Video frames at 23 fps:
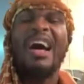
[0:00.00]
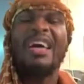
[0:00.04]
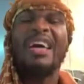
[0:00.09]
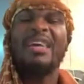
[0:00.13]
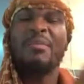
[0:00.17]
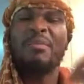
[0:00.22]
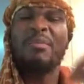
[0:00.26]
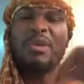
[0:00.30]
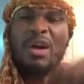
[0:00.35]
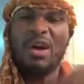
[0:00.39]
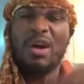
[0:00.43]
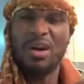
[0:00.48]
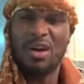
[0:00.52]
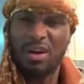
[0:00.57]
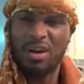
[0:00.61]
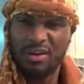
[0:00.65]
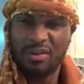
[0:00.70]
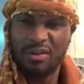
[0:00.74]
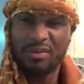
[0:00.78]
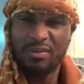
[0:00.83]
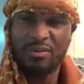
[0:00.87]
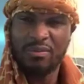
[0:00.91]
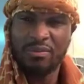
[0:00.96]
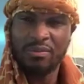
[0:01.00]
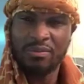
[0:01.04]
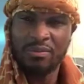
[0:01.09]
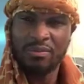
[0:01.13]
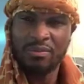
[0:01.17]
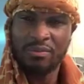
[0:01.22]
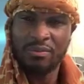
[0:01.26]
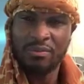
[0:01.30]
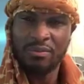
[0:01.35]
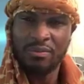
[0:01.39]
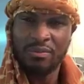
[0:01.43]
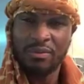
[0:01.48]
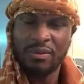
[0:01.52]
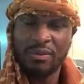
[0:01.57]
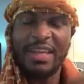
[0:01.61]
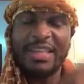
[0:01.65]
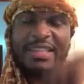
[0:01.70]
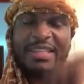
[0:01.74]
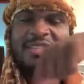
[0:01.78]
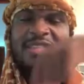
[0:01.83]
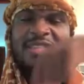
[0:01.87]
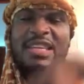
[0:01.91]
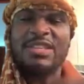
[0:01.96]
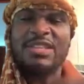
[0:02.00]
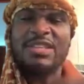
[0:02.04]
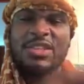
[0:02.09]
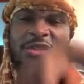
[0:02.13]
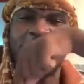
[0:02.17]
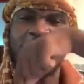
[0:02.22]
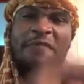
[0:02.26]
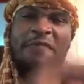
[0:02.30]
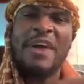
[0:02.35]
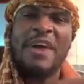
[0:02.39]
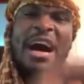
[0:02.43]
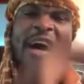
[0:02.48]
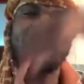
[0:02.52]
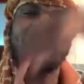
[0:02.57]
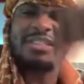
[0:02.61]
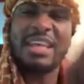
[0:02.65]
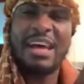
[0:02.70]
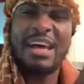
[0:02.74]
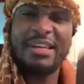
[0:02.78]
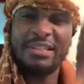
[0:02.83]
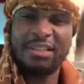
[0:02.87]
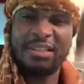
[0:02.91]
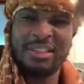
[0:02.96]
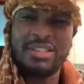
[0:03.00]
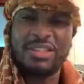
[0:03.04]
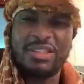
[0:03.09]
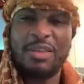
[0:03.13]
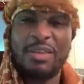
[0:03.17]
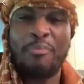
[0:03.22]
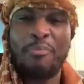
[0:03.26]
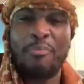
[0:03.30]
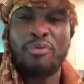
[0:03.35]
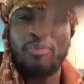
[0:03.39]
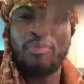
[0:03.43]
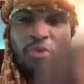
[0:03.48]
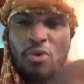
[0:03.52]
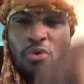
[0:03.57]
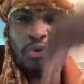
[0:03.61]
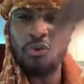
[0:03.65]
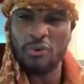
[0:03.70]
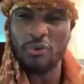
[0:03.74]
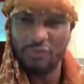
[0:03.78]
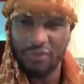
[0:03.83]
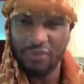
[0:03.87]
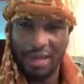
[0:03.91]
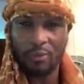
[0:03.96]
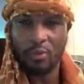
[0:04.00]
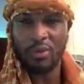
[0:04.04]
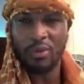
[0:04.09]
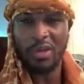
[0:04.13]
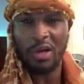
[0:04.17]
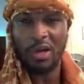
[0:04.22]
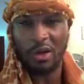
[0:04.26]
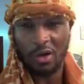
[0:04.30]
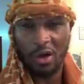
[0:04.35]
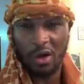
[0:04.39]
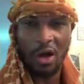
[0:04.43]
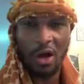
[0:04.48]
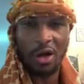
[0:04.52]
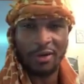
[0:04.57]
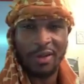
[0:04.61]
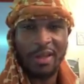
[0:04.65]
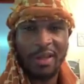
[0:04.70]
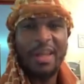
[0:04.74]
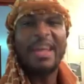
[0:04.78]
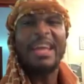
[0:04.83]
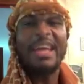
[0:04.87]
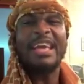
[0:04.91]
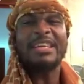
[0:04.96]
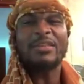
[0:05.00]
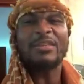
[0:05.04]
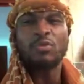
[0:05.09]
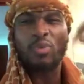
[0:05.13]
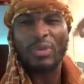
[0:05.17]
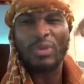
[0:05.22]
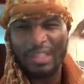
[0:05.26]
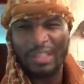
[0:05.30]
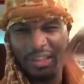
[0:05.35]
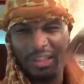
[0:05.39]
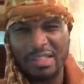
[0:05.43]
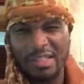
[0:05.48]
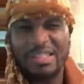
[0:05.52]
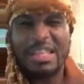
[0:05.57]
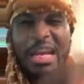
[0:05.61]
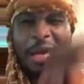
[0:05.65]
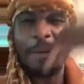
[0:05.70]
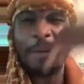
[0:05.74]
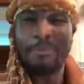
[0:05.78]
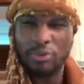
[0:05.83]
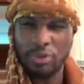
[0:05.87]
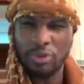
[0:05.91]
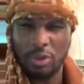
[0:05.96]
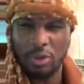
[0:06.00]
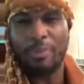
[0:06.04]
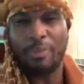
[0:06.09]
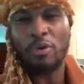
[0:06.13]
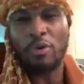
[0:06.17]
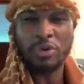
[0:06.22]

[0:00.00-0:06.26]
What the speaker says: I am God. And teaching the 5 sciences to prove that we are God is what the disciples